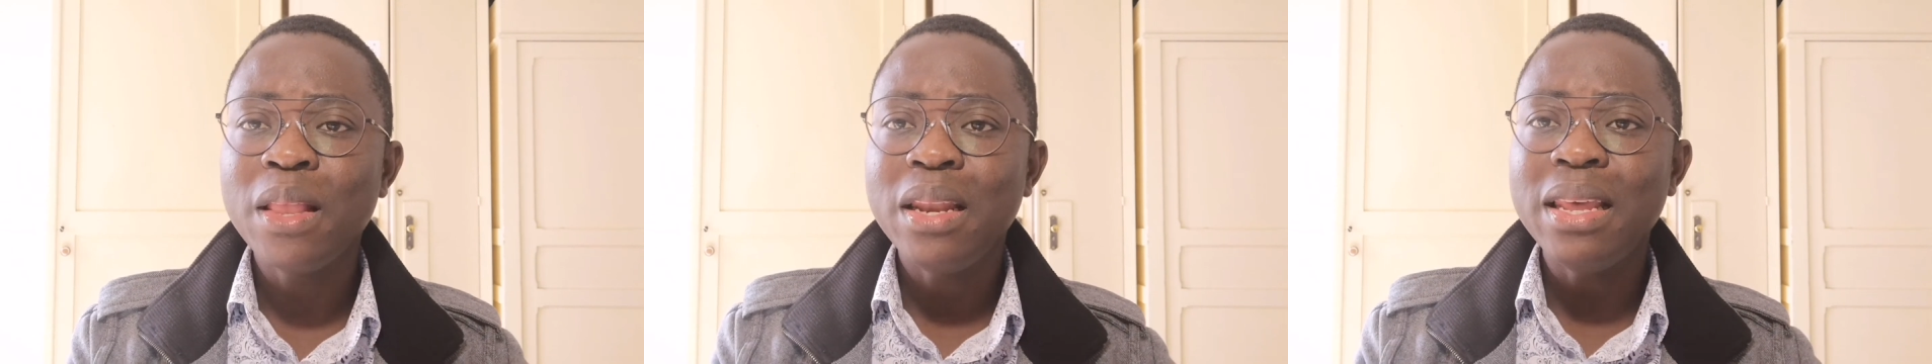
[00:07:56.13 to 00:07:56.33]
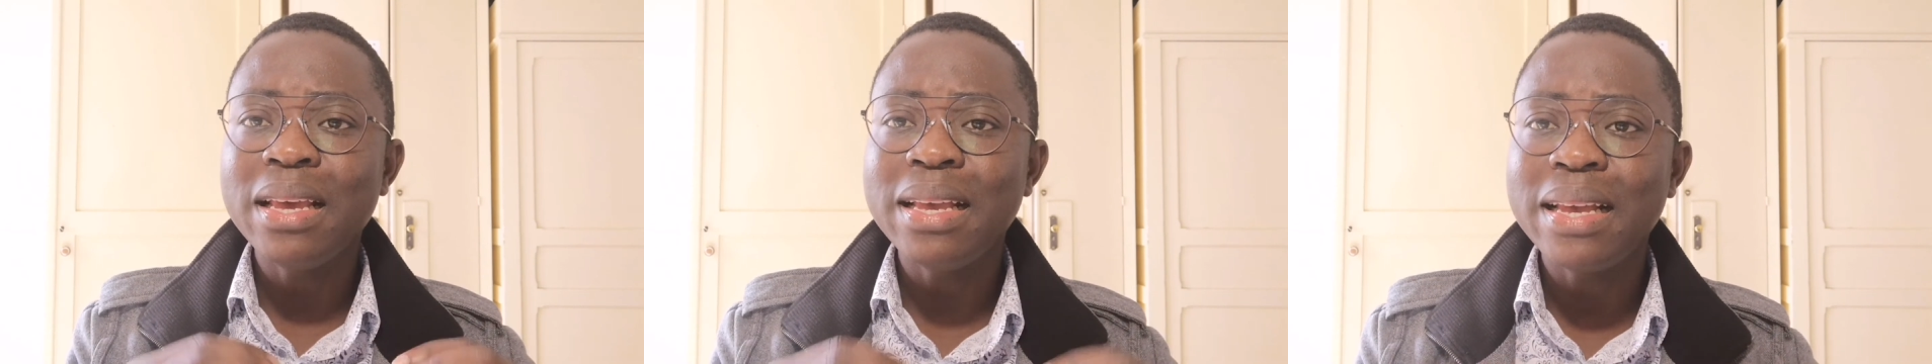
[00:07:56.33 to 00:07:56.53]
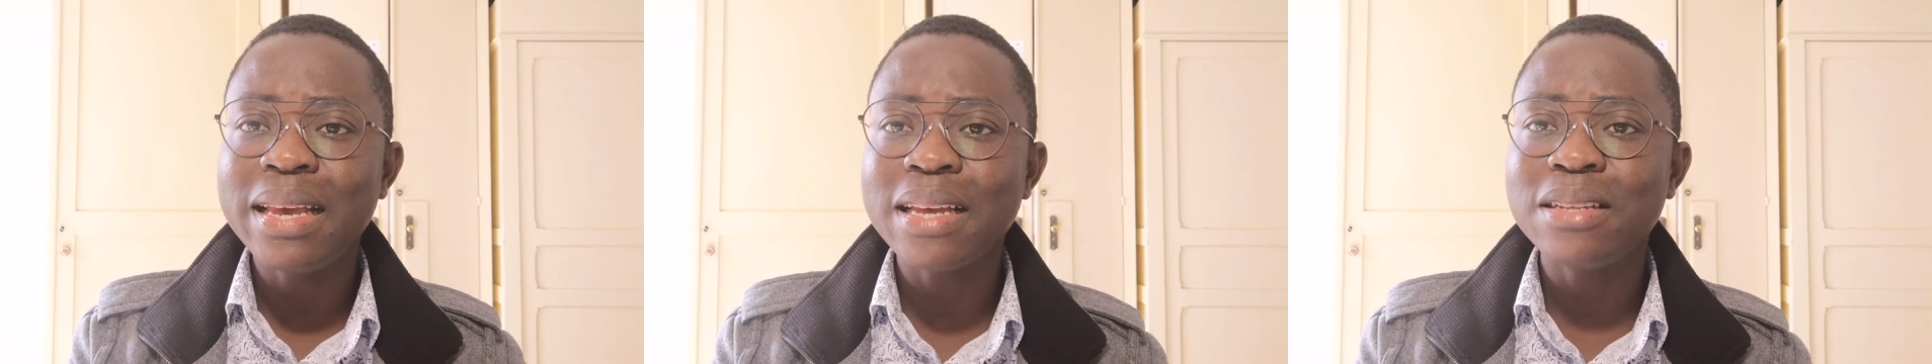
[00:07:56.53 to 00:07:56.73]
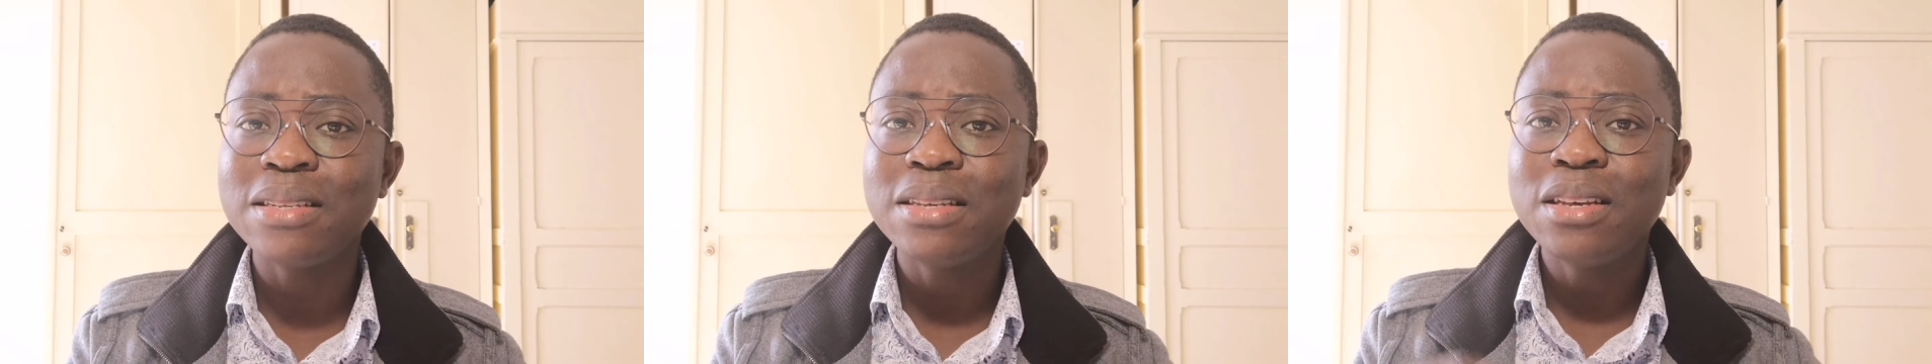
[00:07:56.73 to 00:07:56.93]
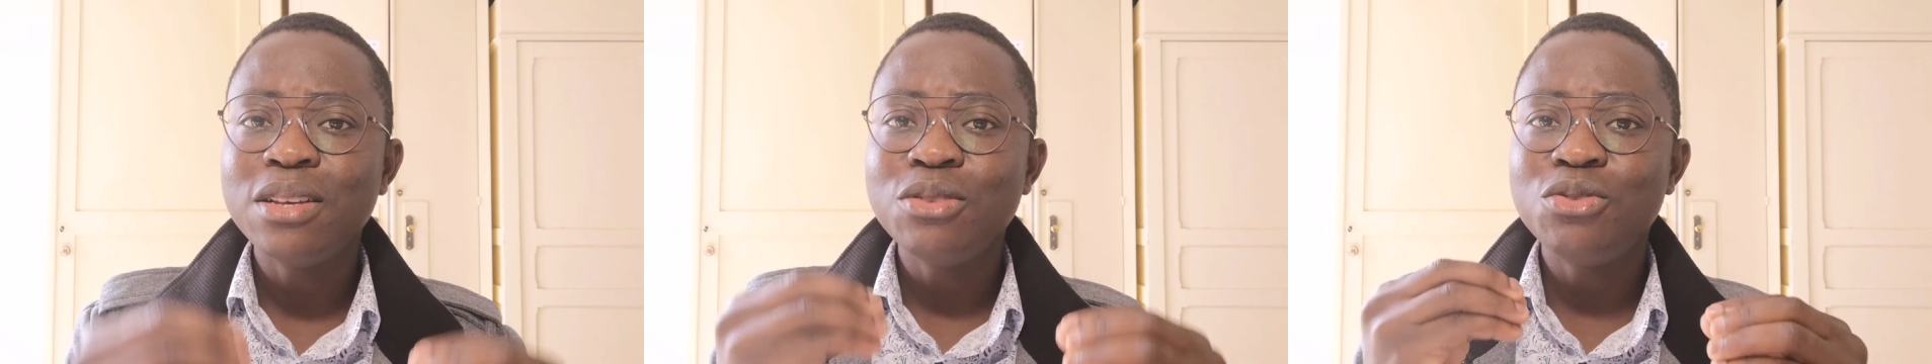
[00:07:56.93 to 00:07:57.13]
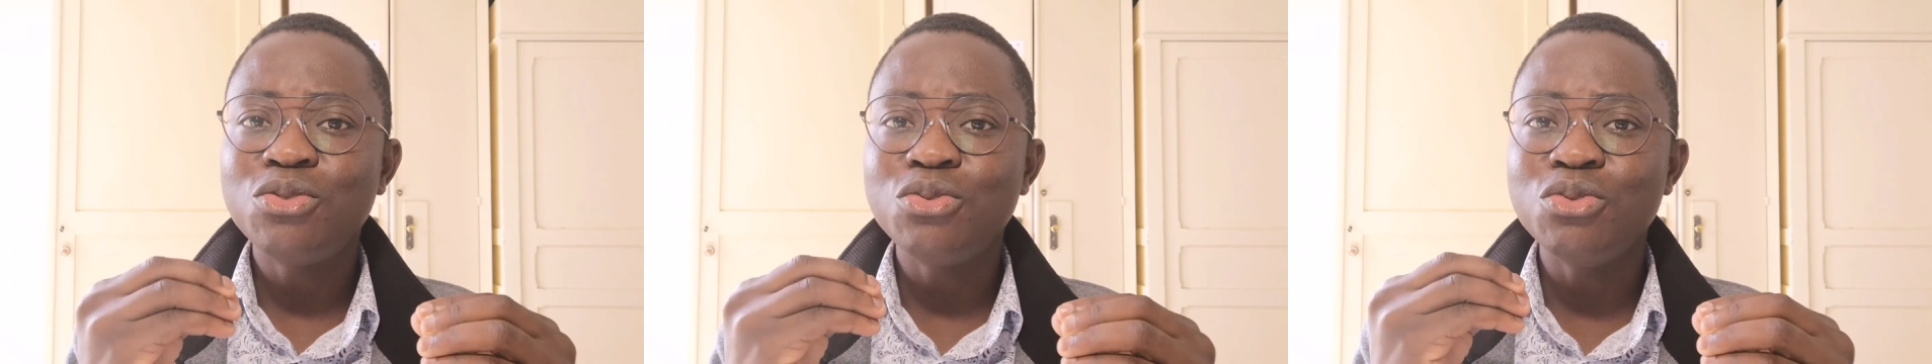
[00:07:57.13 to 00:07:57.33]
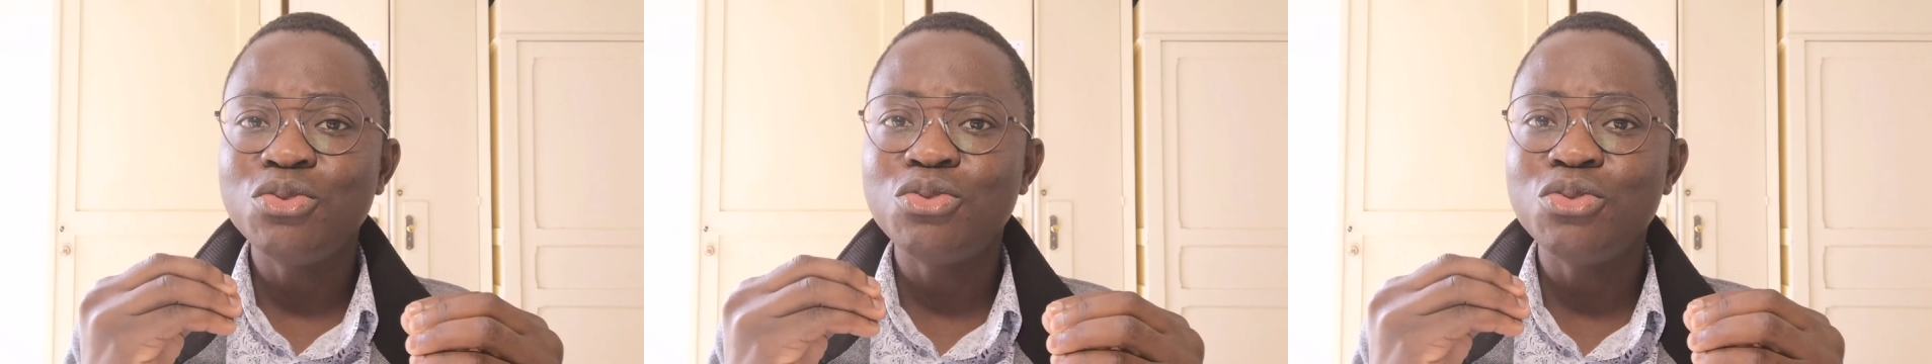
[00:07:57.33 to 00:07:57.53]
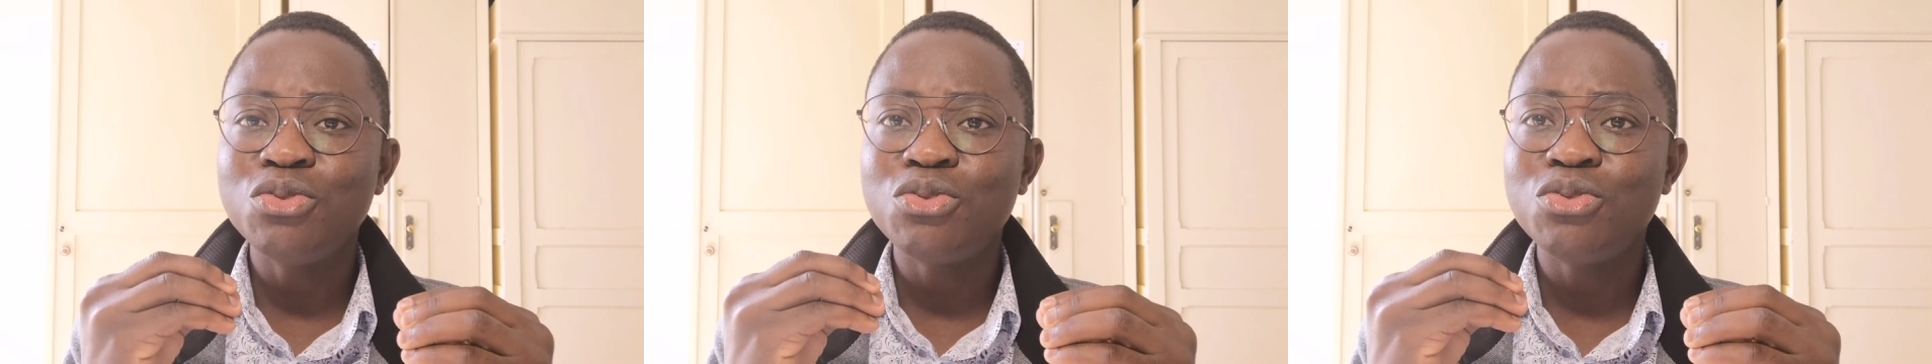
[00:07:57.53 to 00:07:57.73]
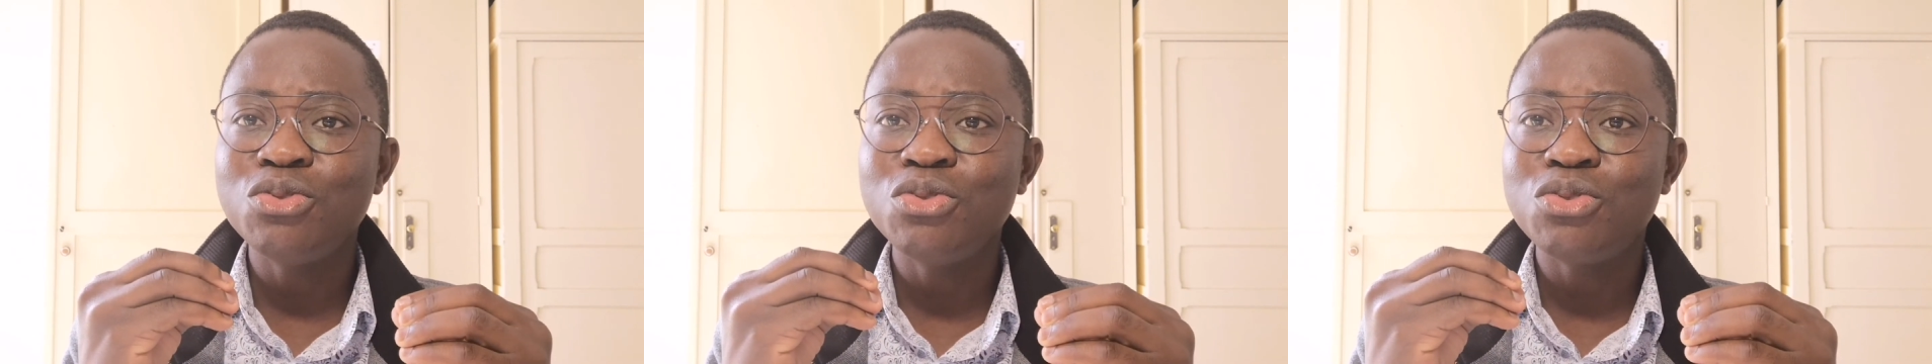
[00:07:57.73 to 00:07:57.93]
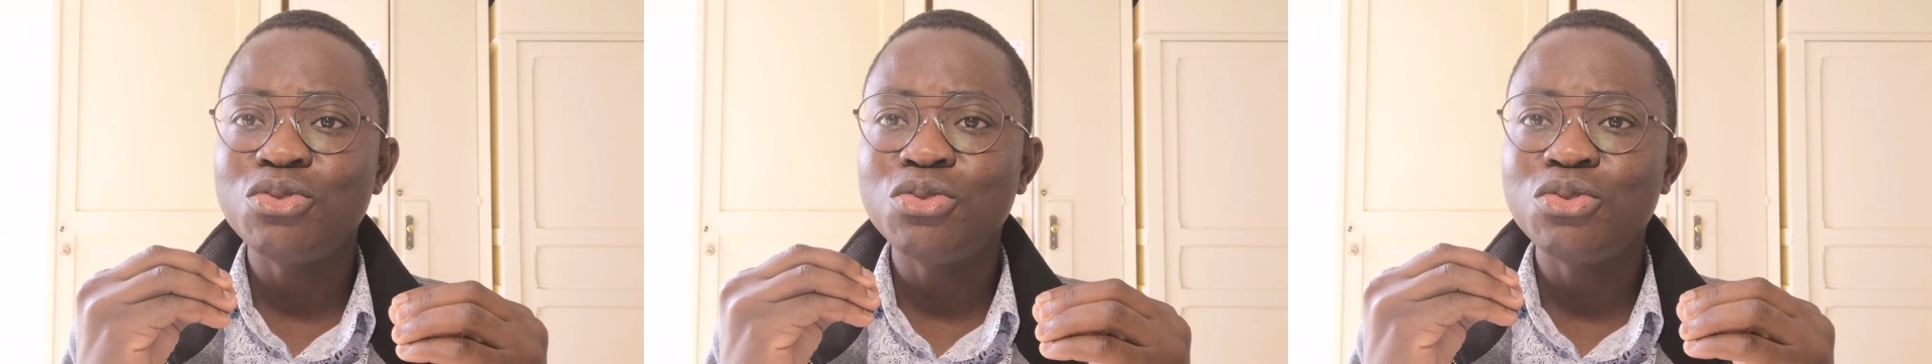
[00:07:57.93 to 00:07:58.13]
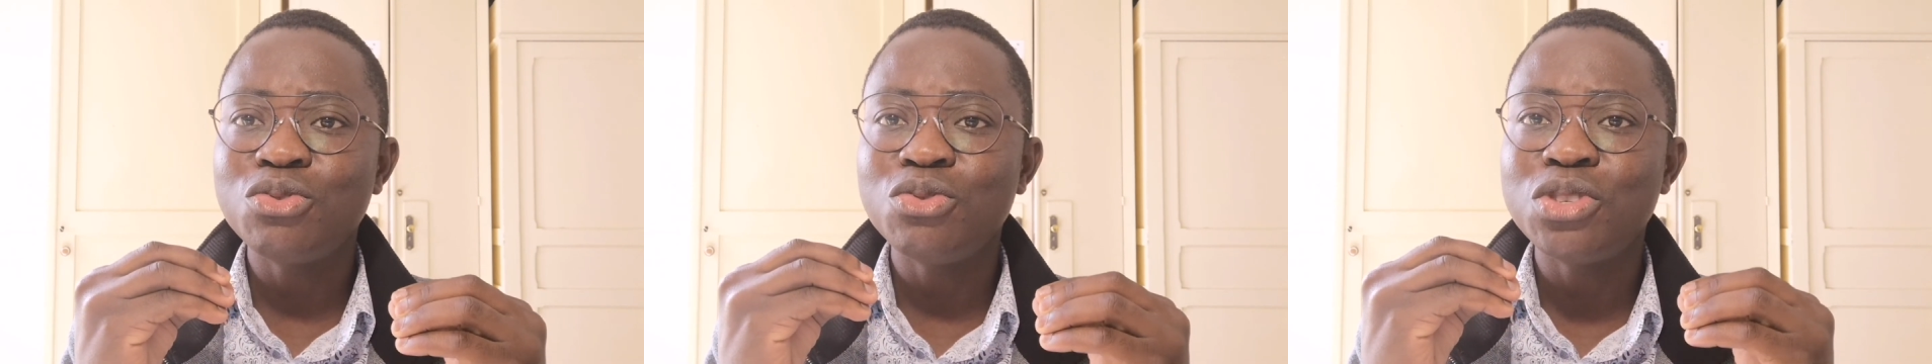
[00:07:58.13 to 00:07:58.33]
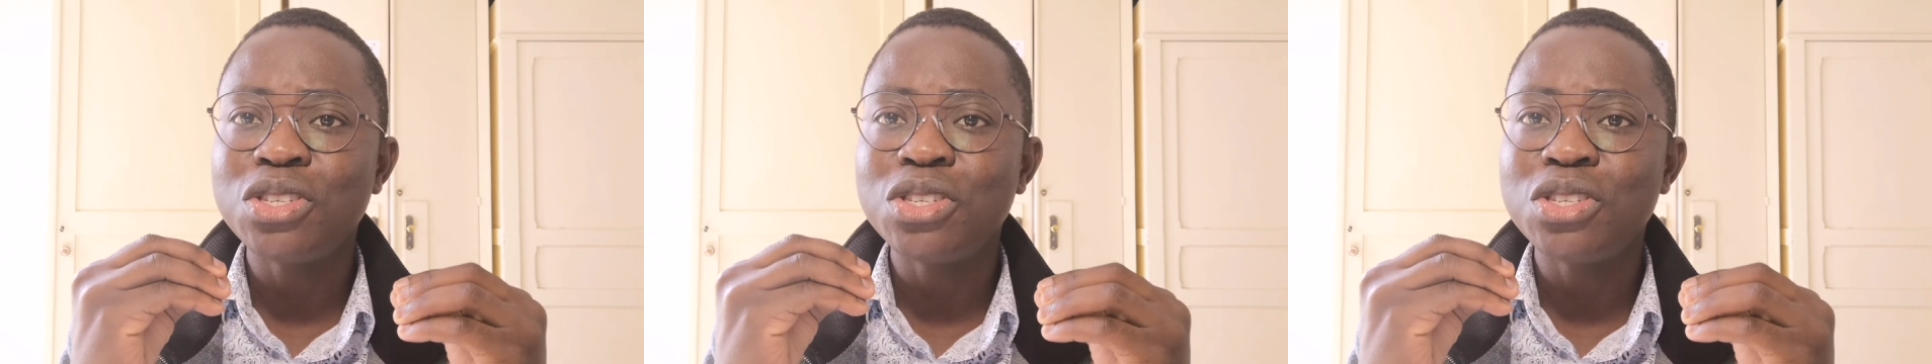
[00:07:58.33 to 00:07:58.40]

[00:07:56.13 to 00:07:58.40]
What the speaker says: they get to